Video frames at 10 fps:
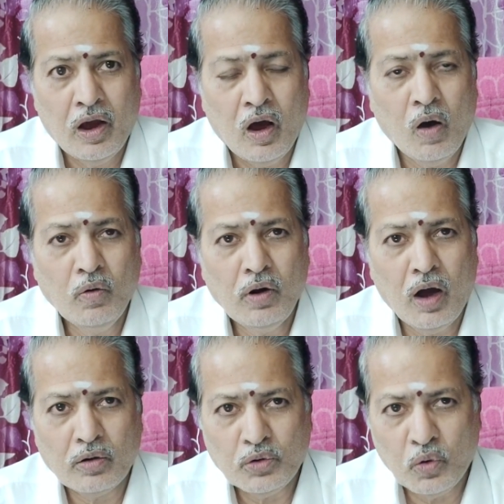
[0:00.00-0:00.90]
how
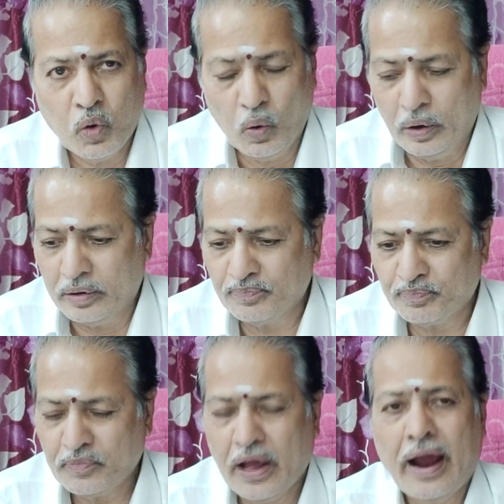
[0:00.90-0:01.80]
long to hold,
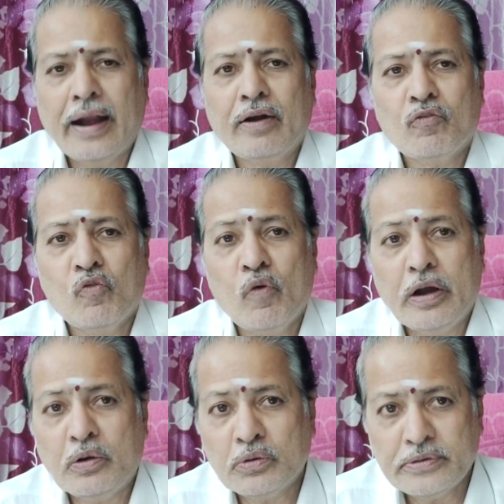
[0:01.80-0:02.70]
and
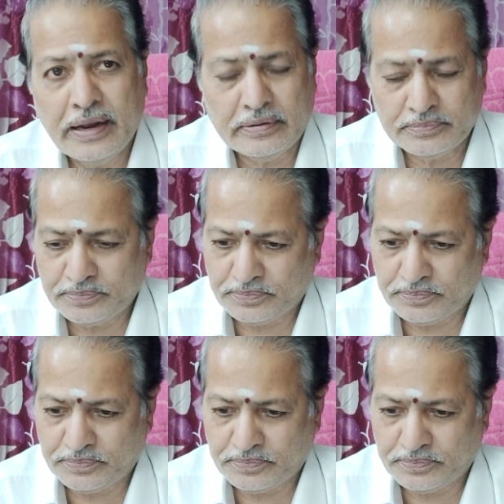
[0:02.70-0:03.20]
when to sell.